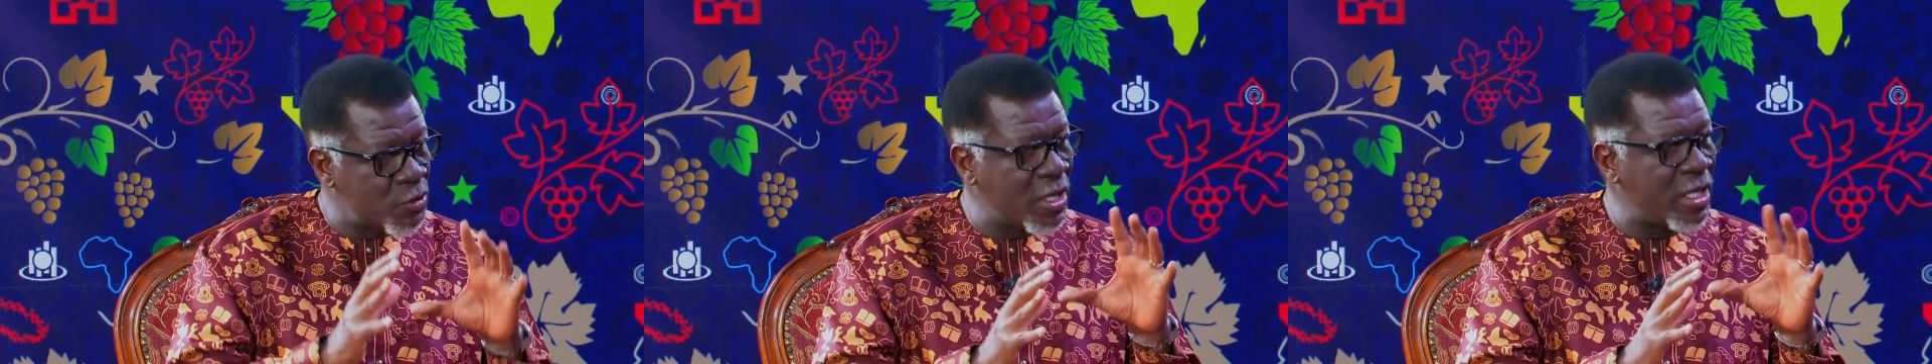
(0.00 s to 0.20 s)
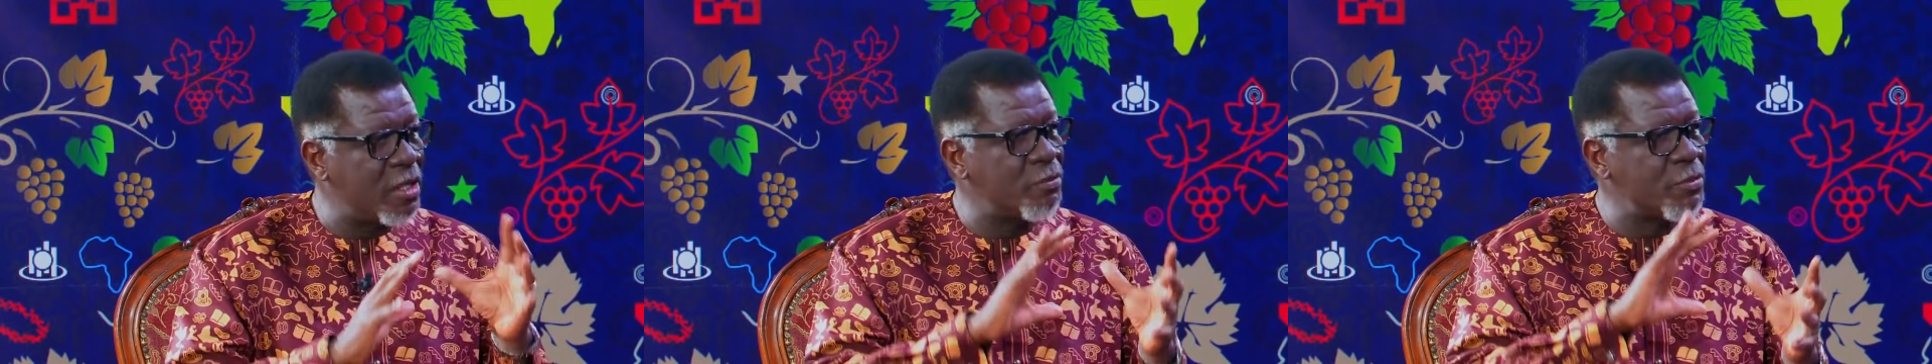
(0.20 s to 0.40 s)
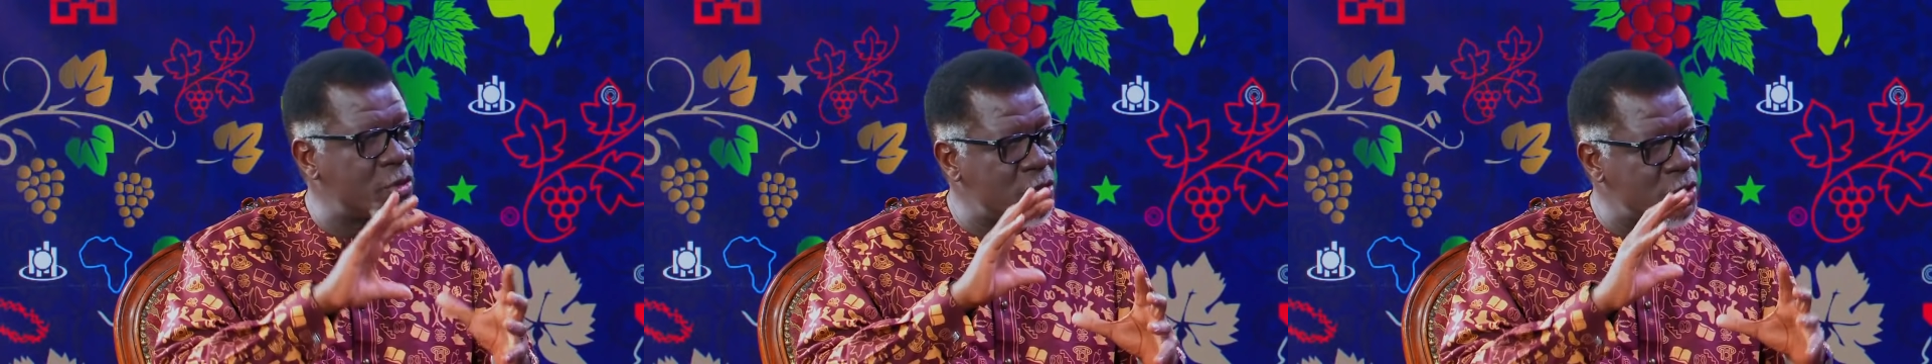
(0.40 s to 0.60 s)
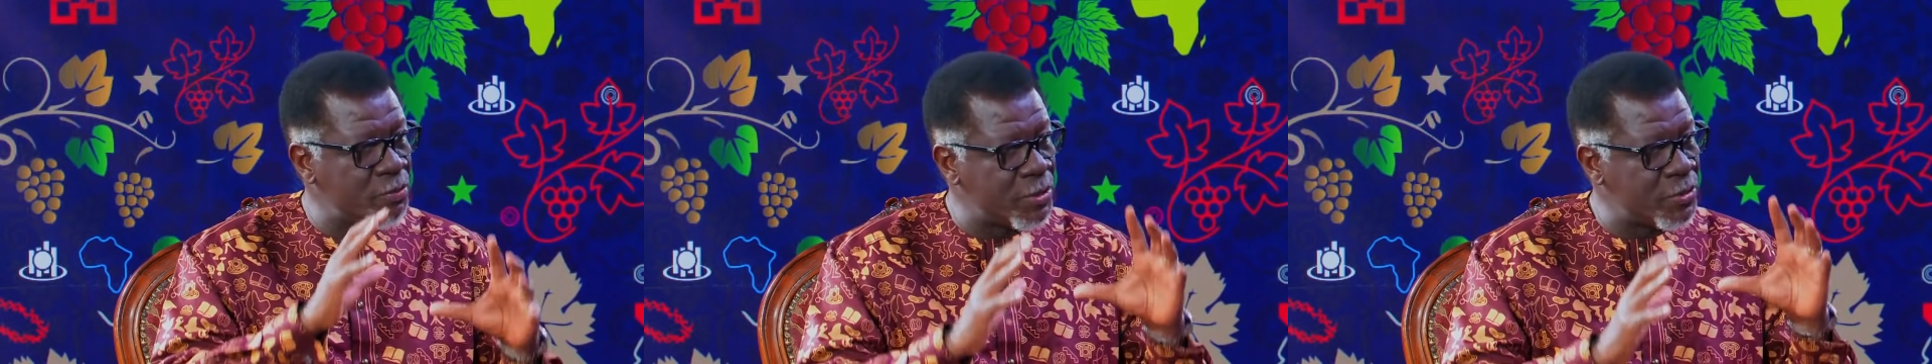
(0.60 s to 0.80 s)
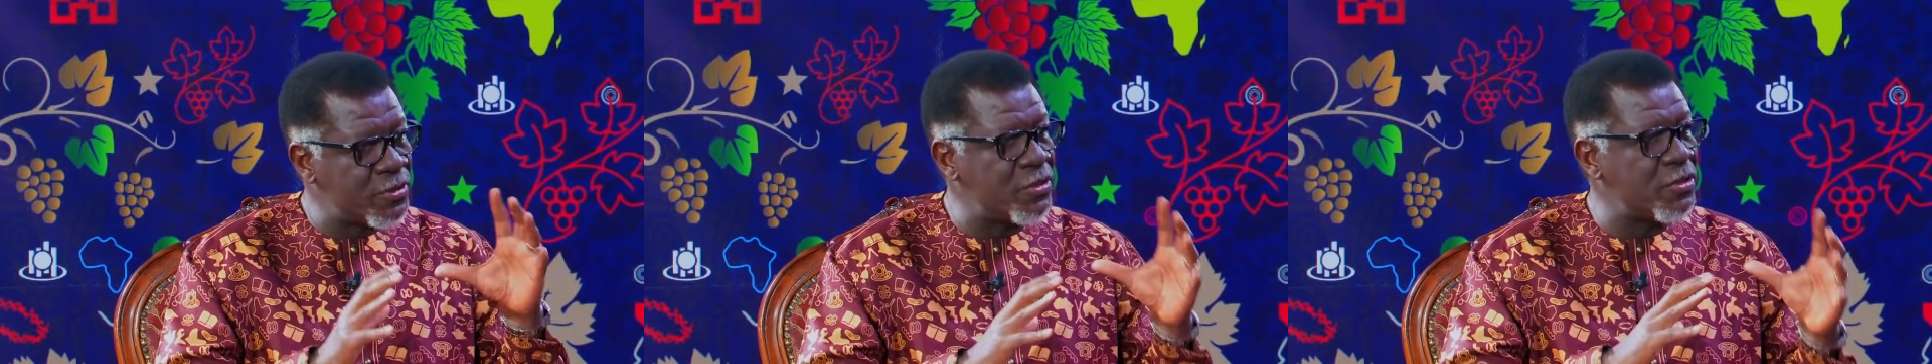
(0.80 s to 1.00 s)
to help you to
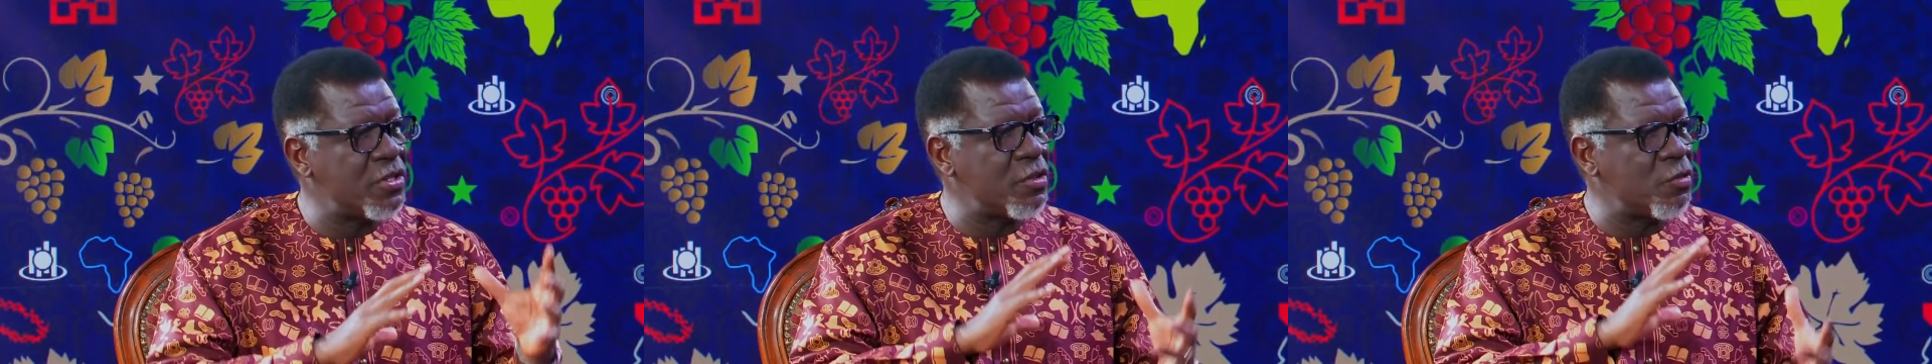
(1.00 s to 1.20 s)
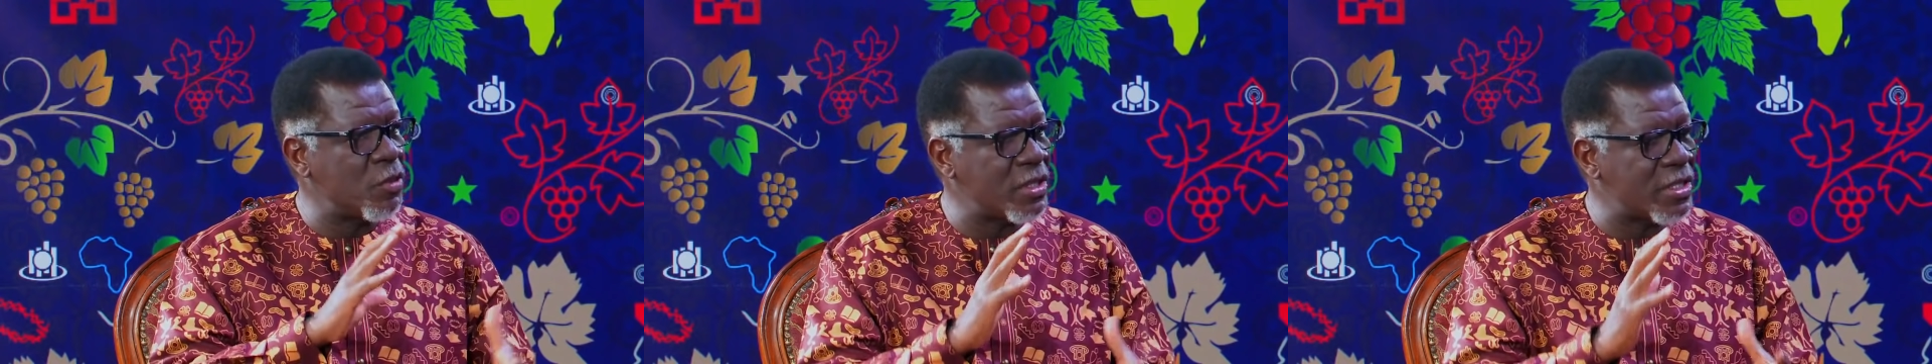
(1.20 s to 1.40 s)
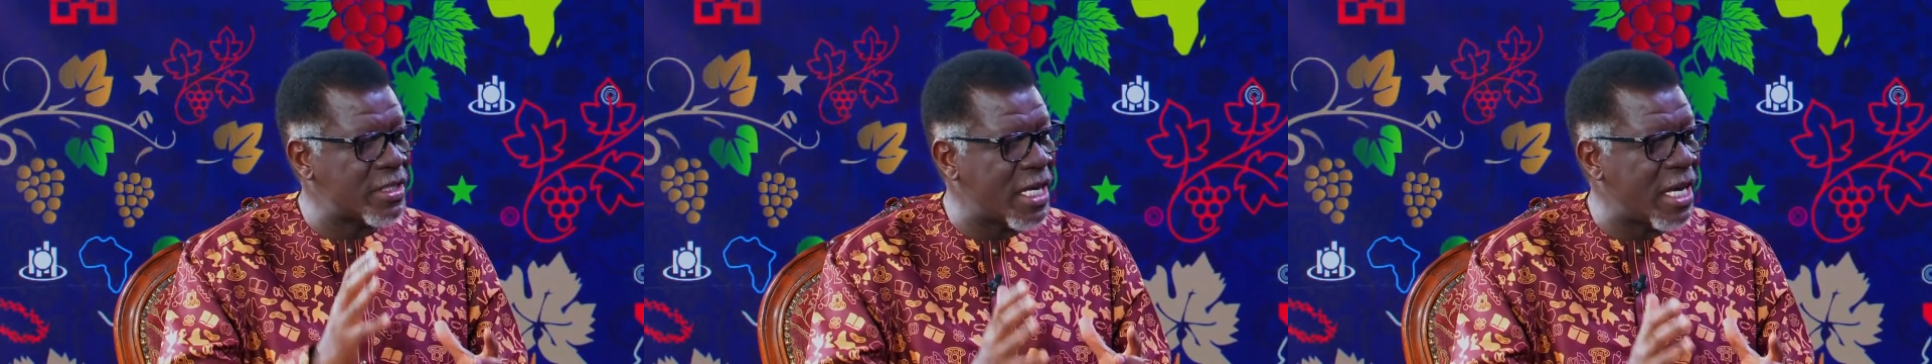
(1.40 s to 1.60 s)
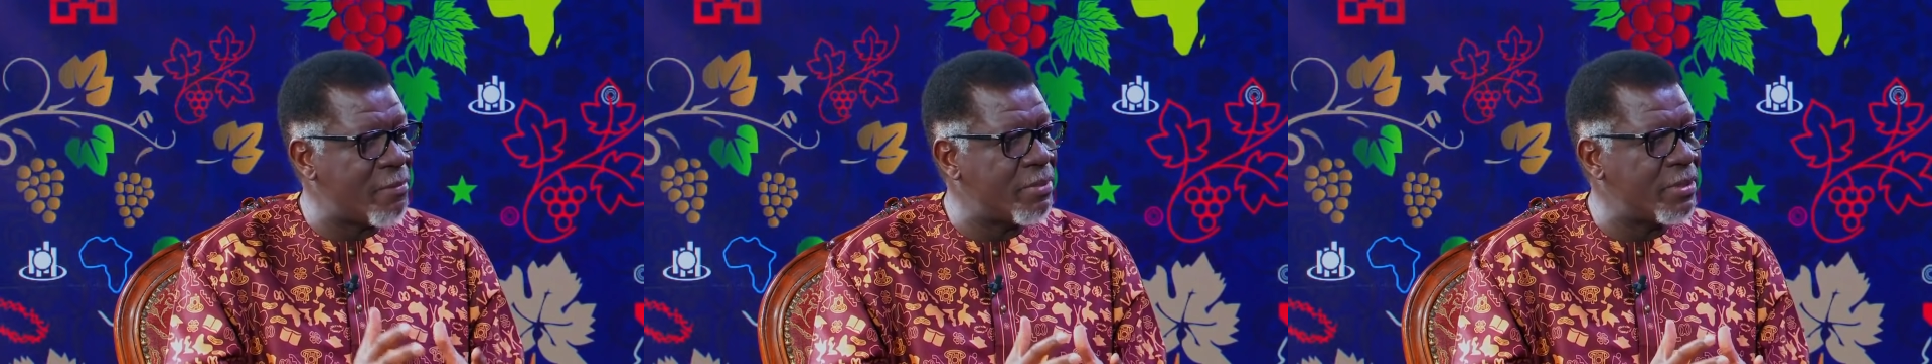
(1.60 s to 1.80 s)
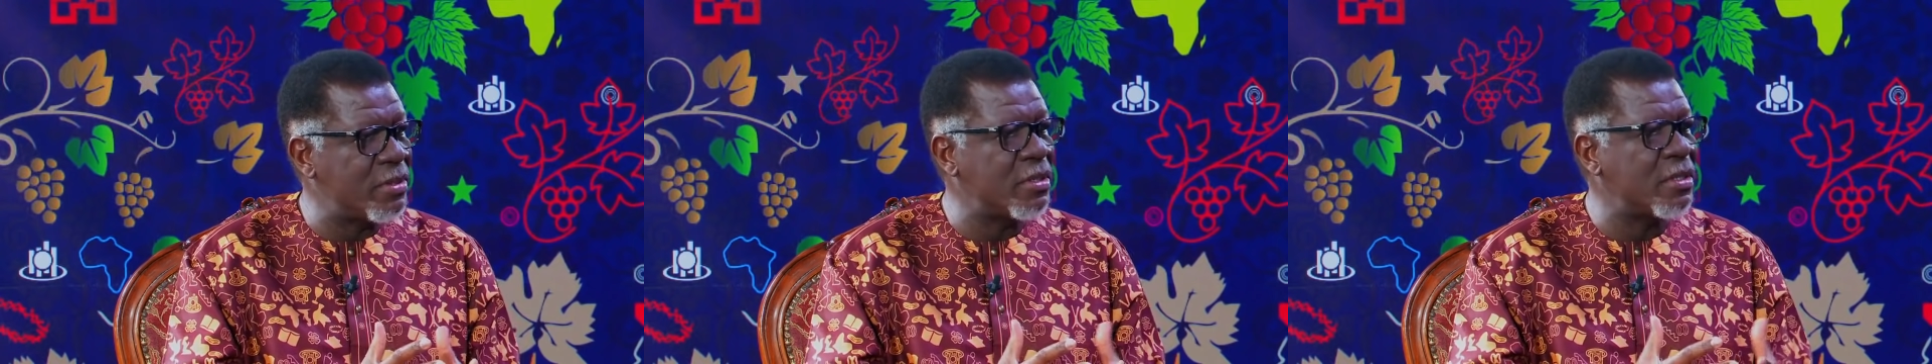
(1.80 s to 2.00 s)
position what has
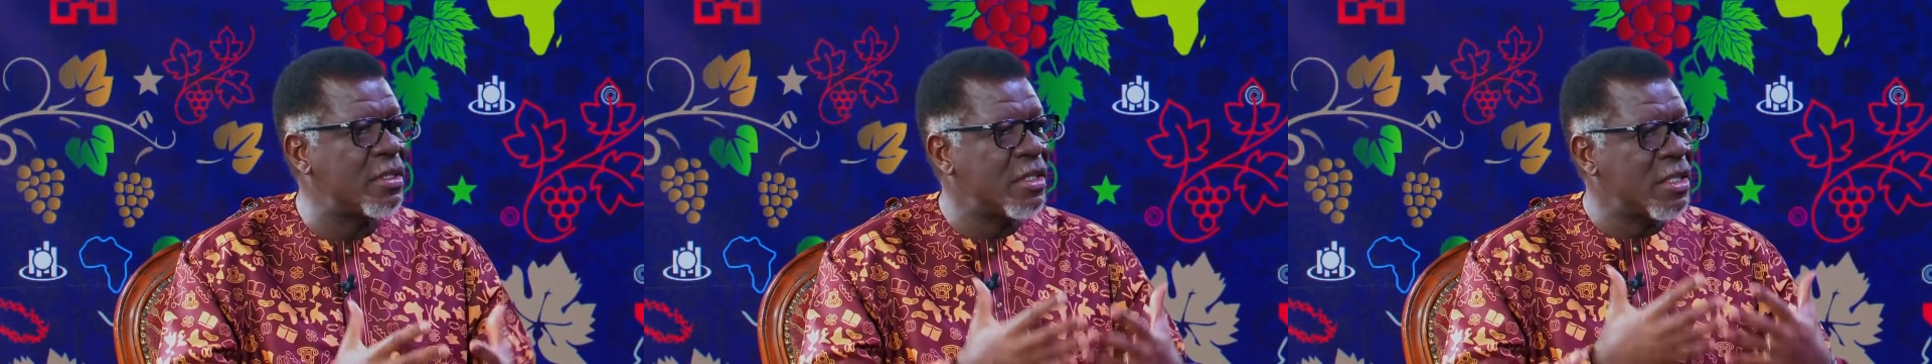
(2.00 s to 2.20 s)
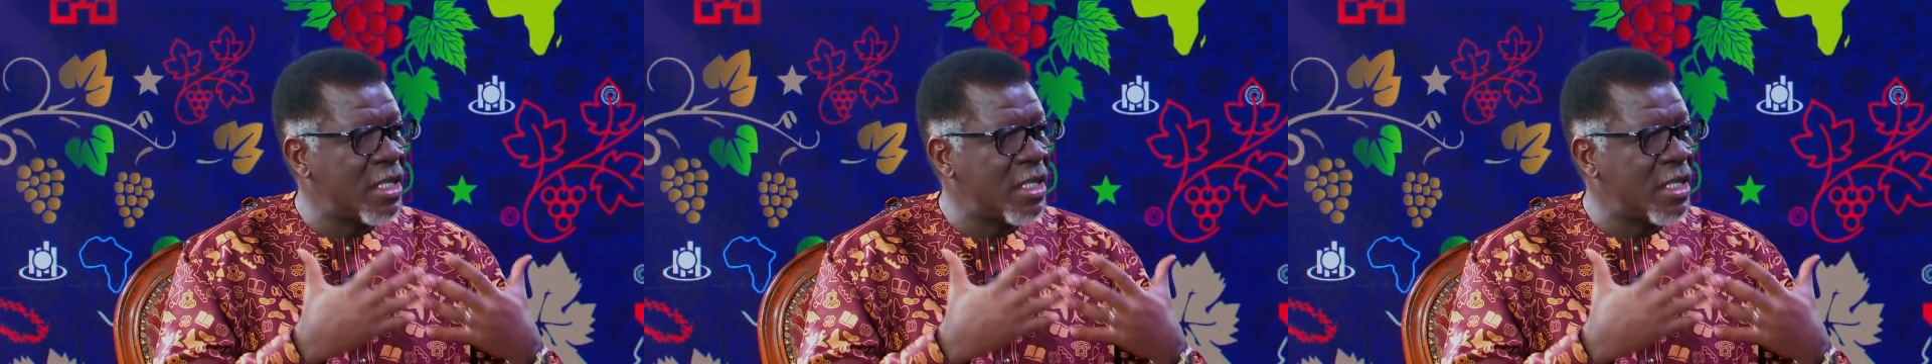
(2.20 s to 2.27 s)
happened,